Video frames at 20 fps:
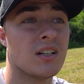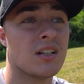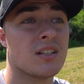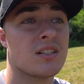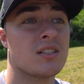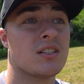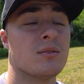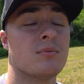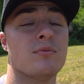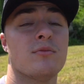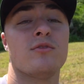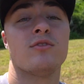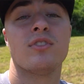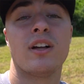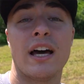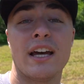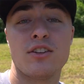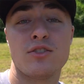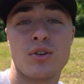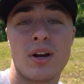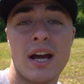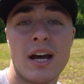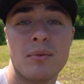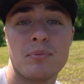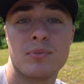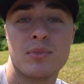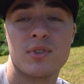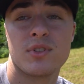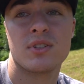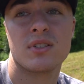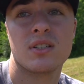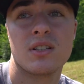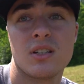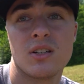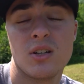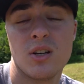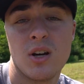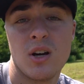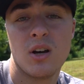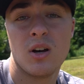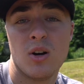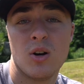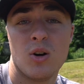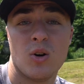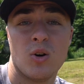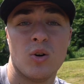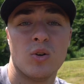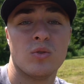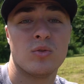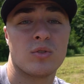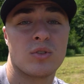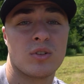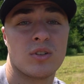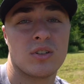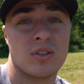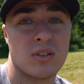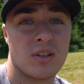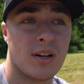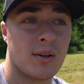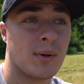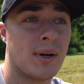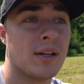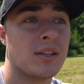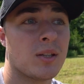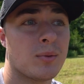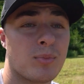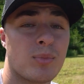some fly traps over around the